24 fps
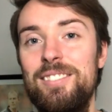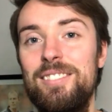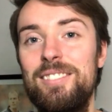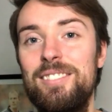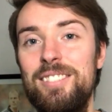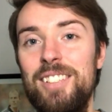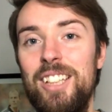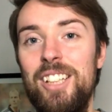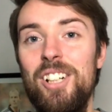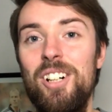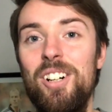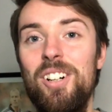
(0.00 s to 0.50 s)

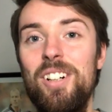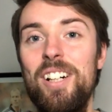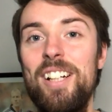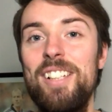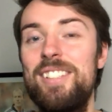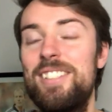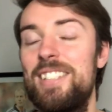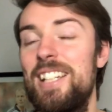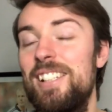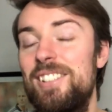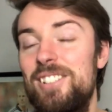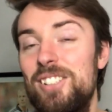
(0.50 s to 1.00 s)
You know,
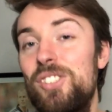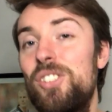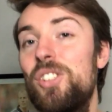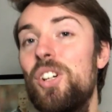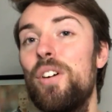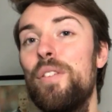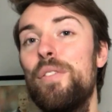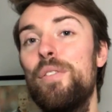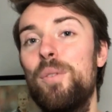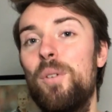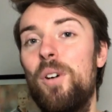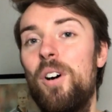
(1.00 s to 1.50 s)
it's a
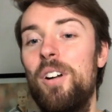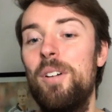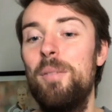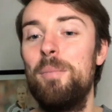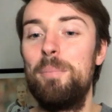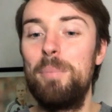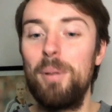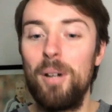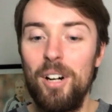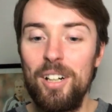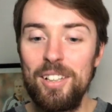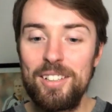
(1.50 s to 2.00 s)
tough one.
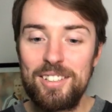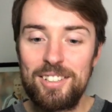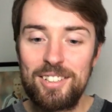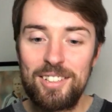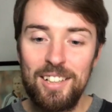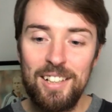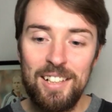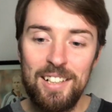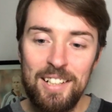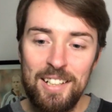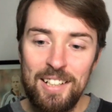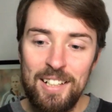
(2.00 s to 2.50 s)
But,
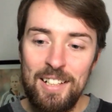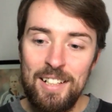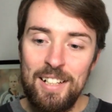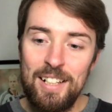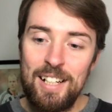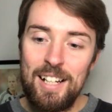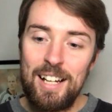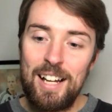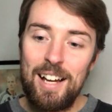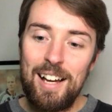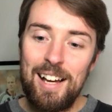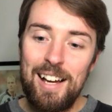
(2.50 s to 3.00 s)

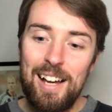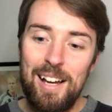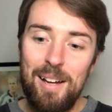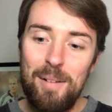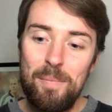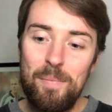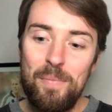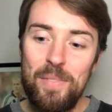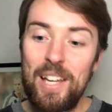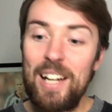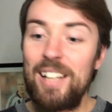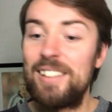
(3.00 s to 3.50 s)

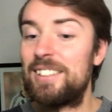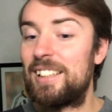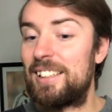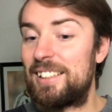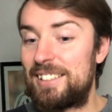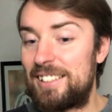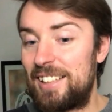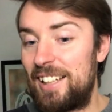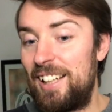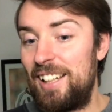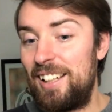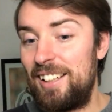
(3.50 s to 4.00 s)
as I
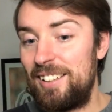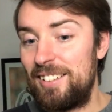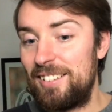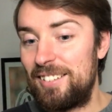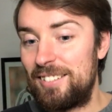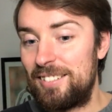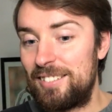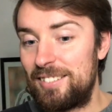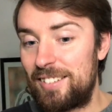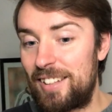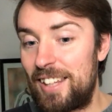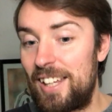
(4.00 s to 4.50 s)
say,
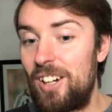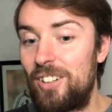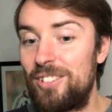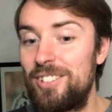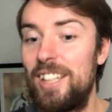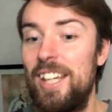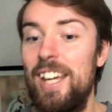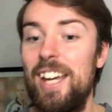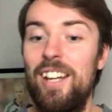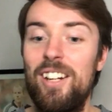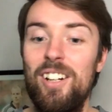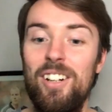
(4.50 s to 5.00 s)
they are
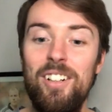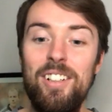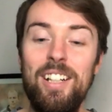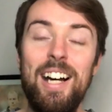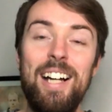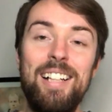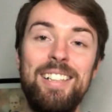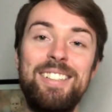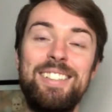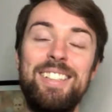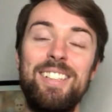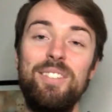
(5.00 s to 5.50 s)
taking on
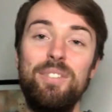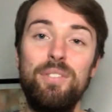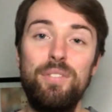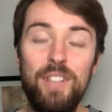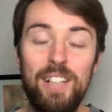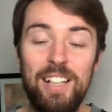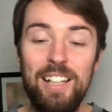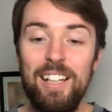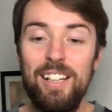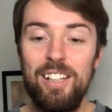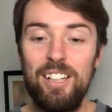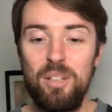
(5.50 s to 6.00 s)
Aston
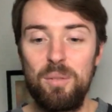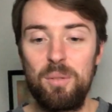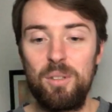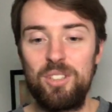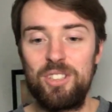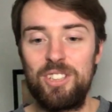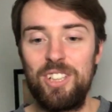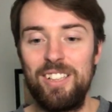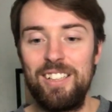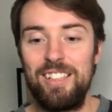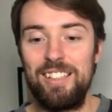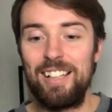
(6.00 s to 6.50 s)
Villa, who are
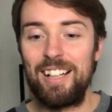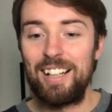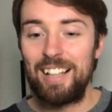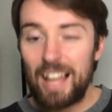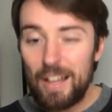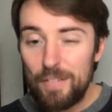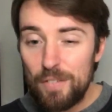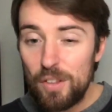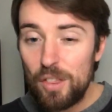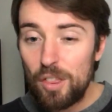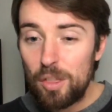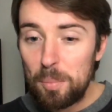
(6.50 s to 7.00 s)
sitting in
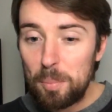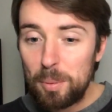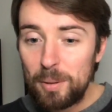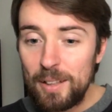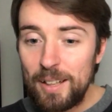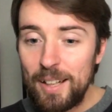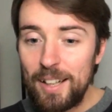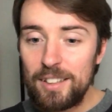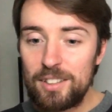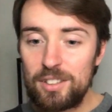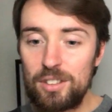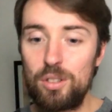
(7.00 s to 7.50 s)
11th
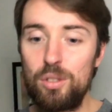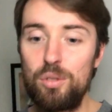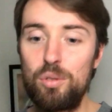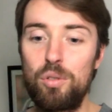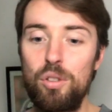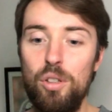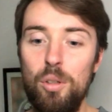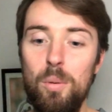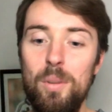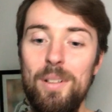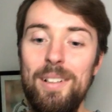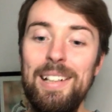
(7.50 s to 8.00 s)
place,
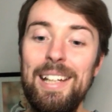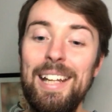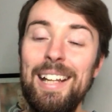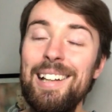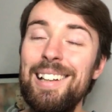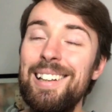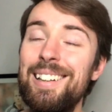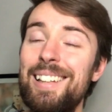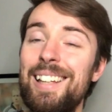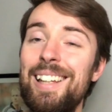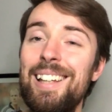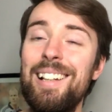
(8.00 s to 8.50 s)
drew
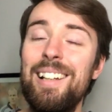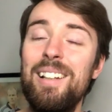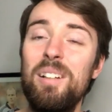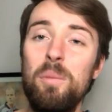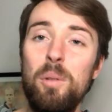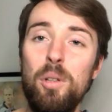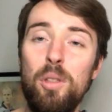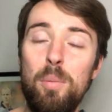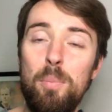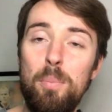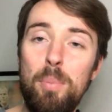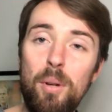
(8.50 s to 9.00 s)
0-0
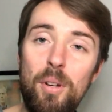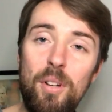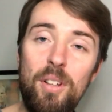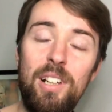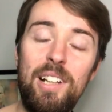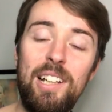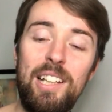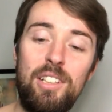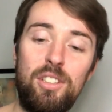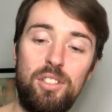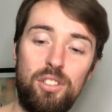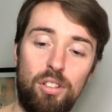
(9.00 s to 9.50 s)
with
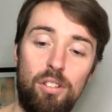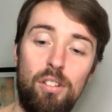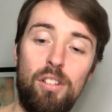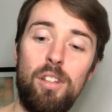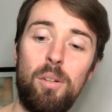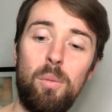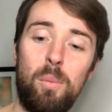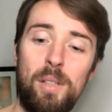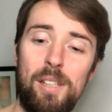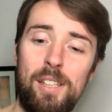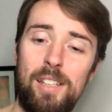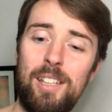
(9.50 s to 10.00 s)
Burnley during
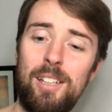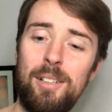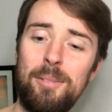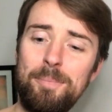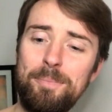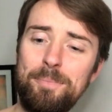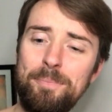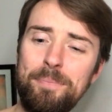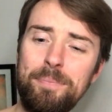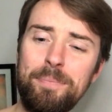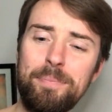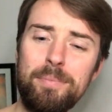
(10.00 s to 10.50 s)
the week.
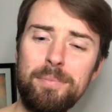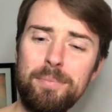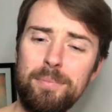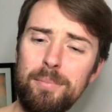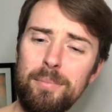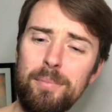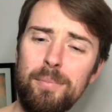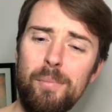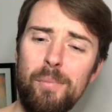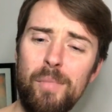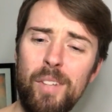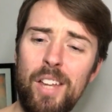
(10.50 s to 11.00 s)

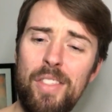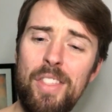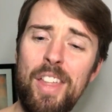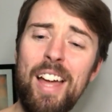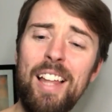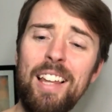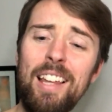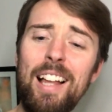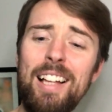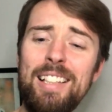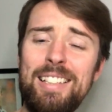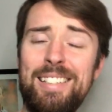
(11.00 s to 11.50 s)
In their
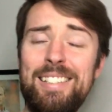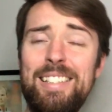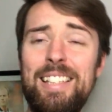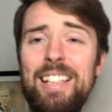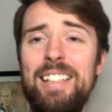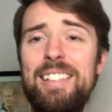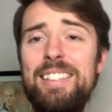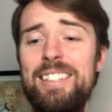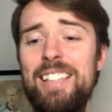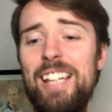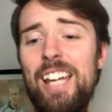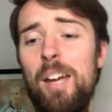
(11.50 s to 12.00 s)
last
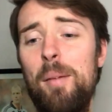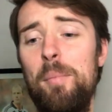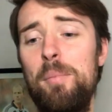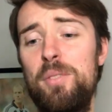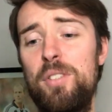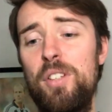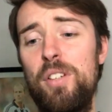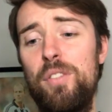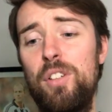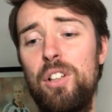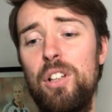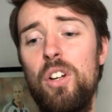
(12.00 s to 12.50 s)
six games,
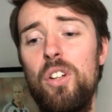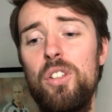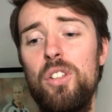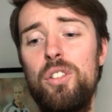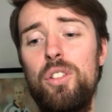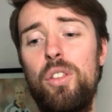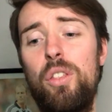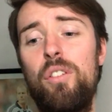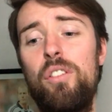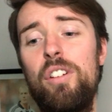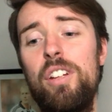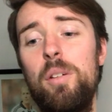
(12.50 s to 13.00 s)
they've
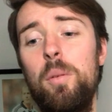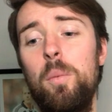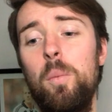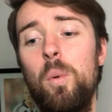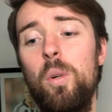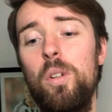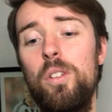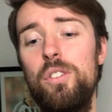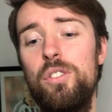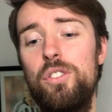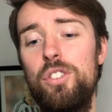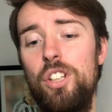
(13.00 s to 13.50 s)
lost 3,
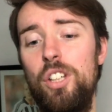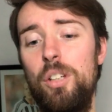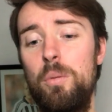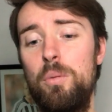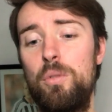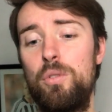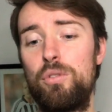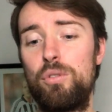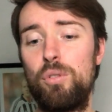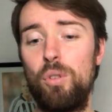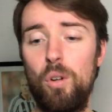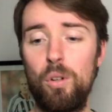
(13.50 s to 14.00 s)
won 2,
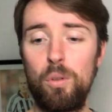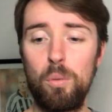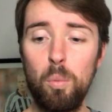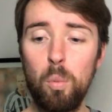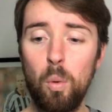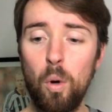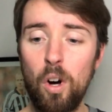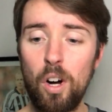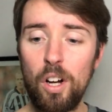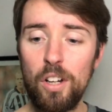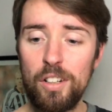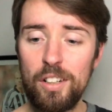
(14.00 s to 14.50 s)
drawn
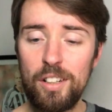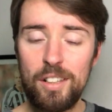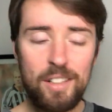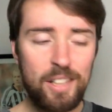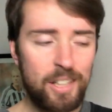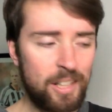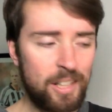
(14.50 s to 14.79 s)
1.